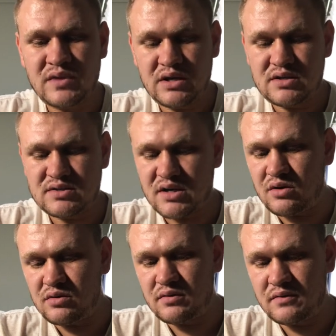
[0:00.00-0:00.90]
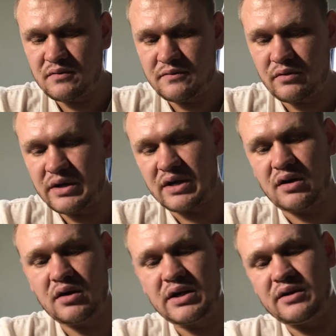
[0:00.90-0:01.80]
So for
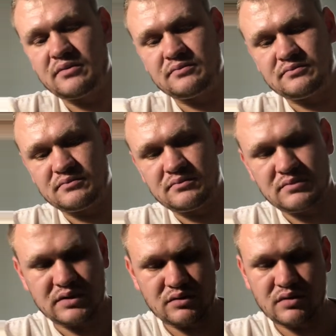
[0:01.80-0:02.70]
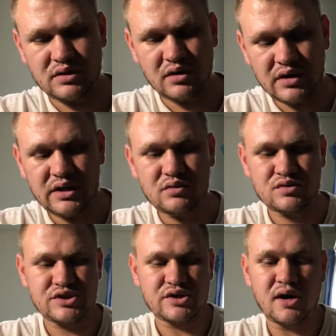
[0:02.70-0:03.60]
regarding your
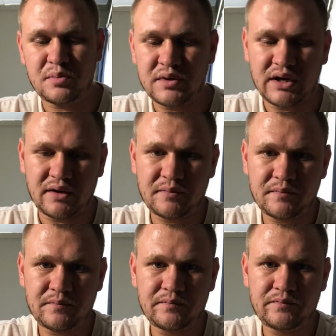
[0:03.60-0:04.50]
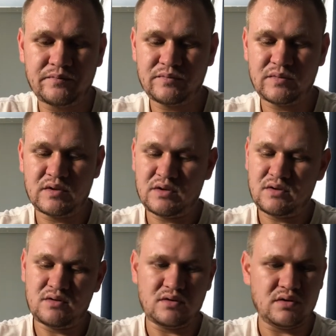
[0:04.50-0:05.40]
sharpening,
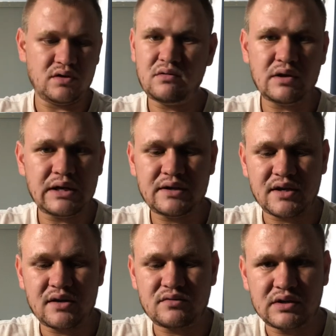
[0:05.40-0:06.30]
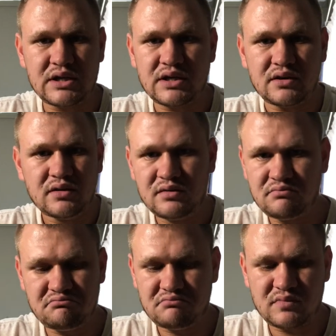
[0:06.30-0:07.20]
you really don't need
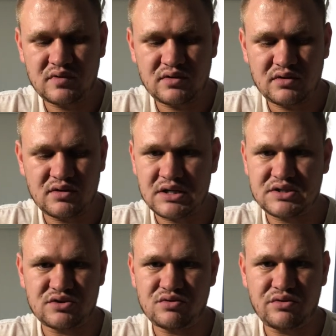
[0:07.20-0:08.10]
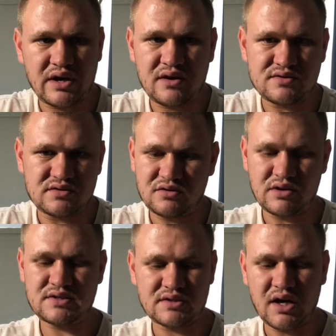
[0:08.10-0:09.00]
a 2000
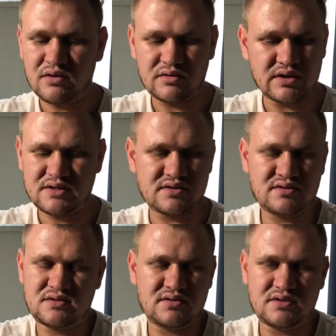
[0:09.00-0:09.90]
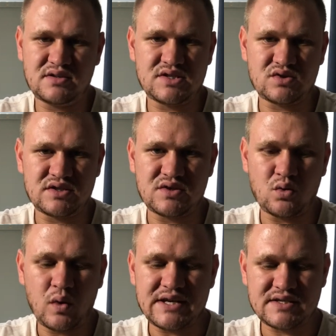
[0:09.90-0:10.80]
grit stone. It's a
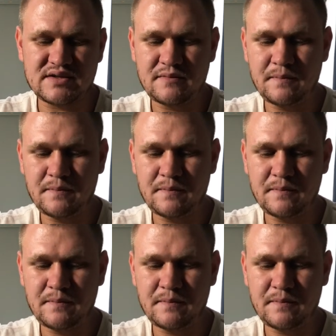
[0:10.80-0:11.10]
waste.